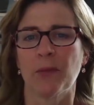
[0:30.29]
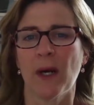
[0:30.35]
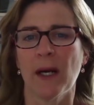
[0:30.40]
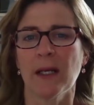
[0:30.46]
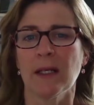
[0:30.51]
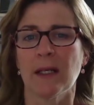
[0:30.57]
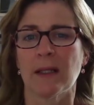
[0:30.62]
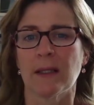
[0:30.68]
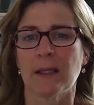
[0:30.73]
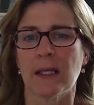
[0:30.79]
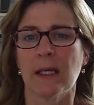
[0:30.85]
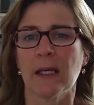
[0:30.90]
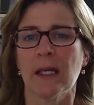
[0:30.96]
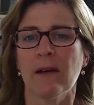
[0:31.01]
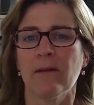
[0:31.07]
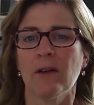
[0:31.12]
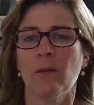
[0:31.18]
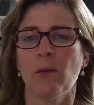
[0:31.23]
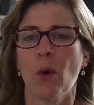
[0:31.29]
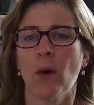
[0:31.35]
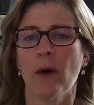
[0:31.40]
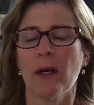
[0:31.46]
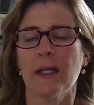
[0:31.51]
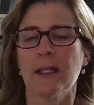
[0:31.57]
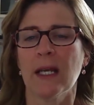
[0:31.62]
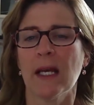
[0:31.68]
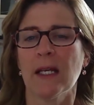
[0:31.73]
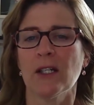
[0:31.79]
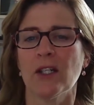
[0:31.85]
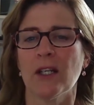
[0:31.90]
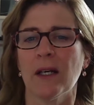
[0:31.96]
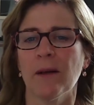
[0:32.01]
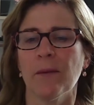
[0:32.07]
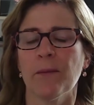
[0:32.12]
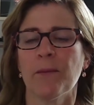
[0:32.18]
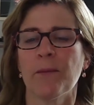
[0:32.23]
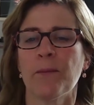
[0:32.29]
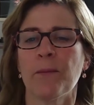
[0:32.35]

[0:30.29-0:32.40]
pregnancy given more attention.